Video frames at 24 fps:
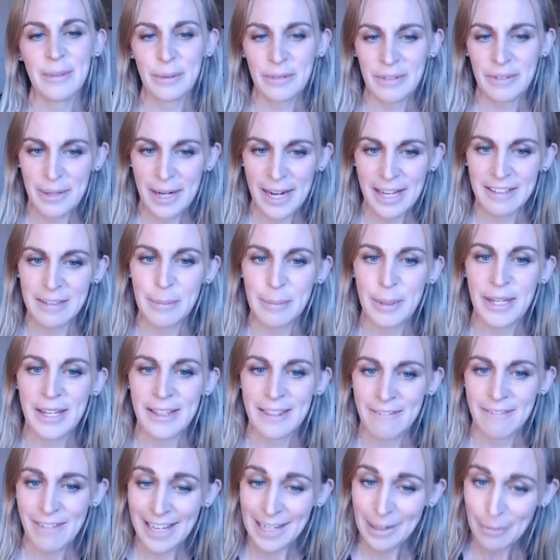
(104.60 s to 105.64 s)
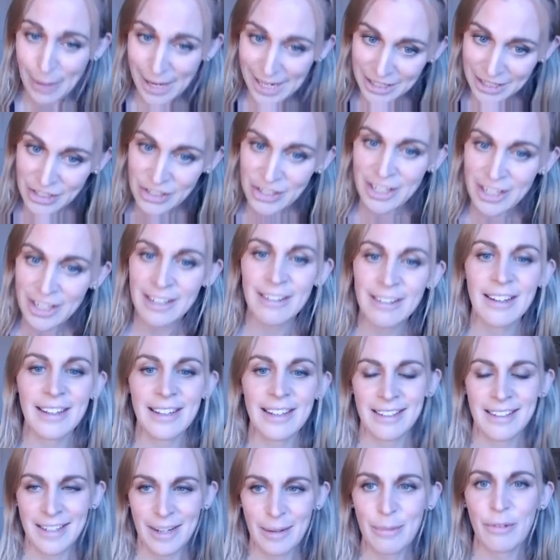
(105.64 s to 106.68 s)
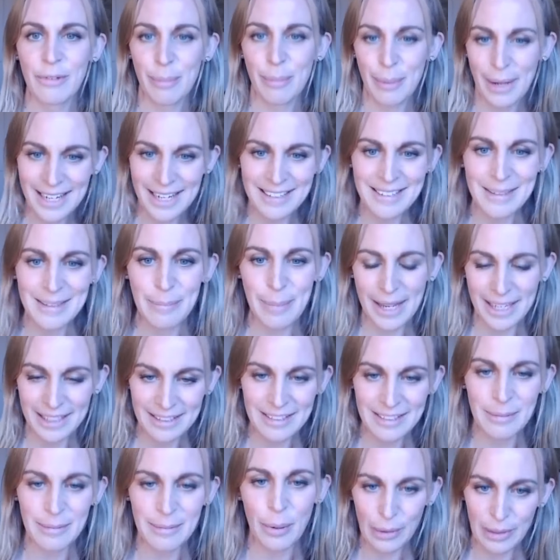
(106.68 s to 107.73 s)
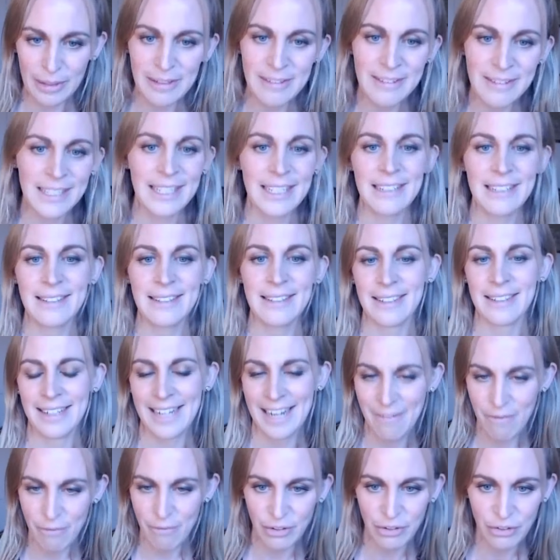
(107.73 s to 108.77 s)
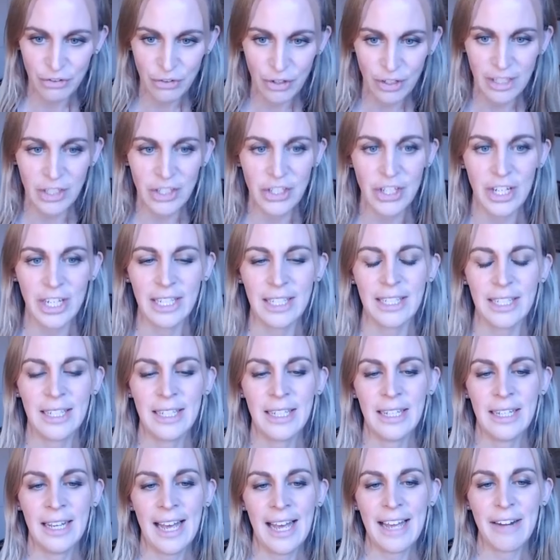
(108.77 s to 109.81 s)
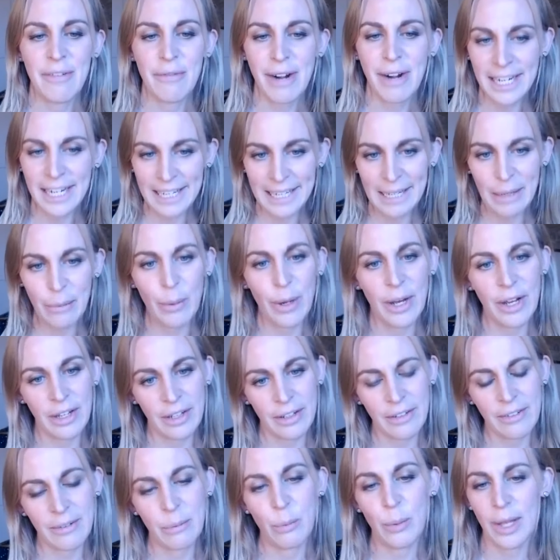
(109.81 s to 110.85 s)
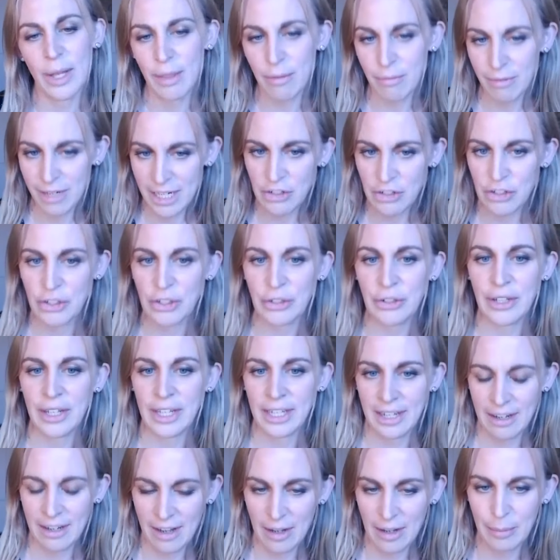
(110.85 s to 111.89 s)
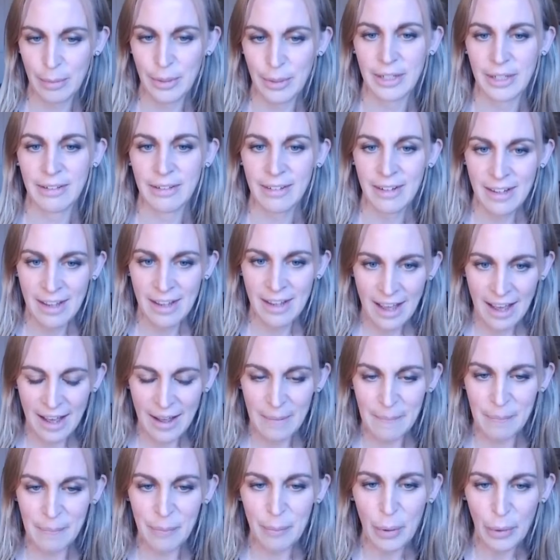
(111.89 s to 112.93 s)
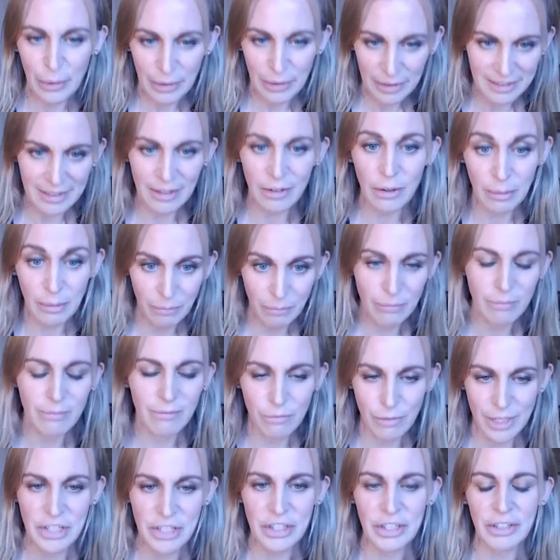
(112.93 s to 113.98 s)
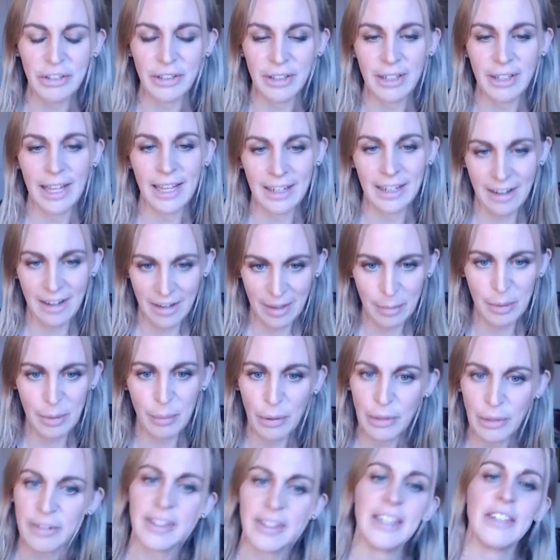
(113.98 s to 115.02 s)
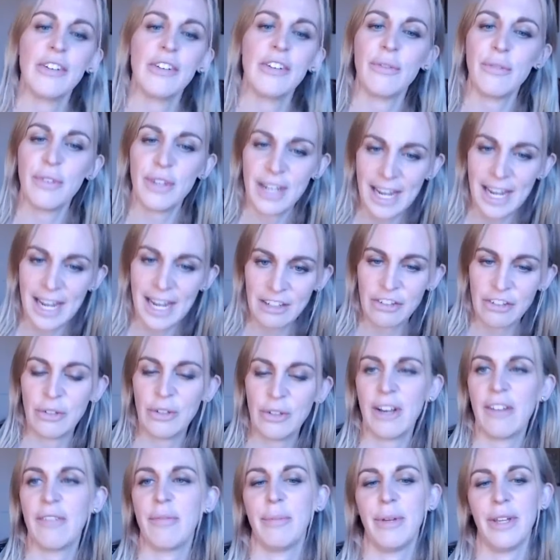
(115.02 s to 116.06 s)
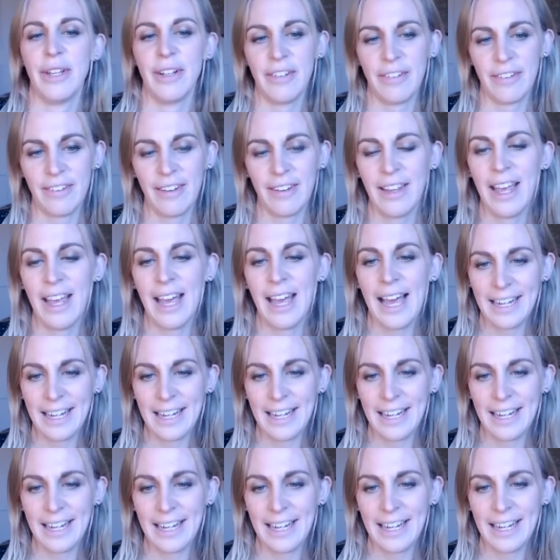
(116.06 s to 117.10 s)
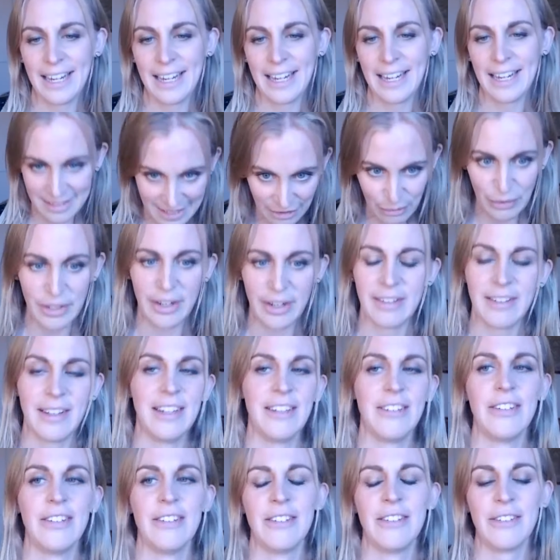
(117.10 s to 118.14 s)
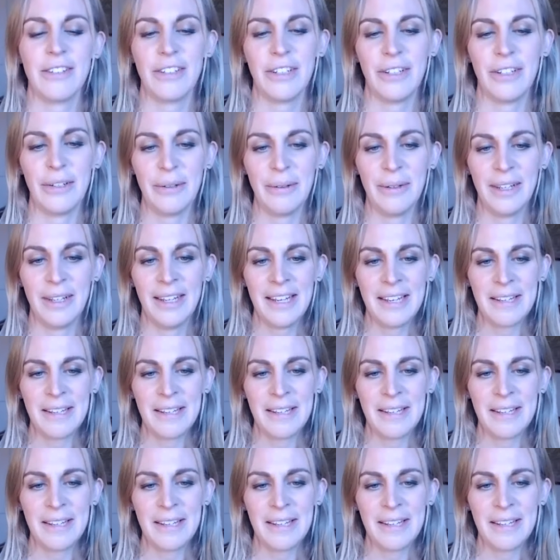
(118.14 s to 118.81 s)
He's also an expert in evaluation in terms of place-based policies and infrastructure, and regularly works with regional urban policy on regional and urban policy issues for national governments and international organizations